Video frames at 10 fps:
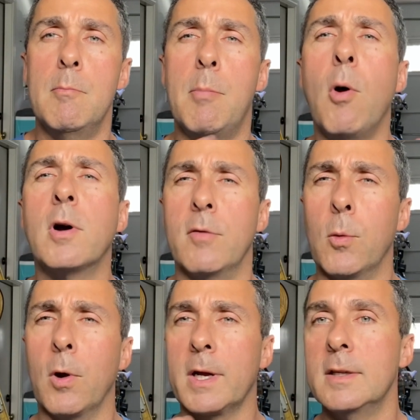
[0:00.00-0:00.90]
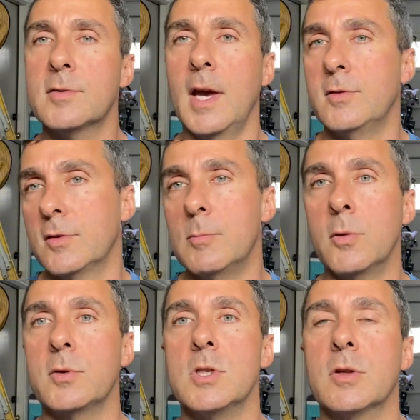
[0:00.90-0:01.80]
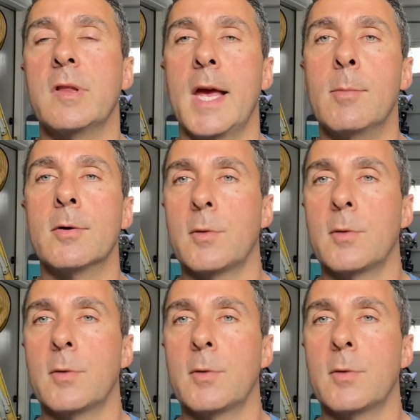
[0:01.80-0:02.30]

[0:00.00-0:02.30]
bulk of the work. In this case, it's mostly just labor.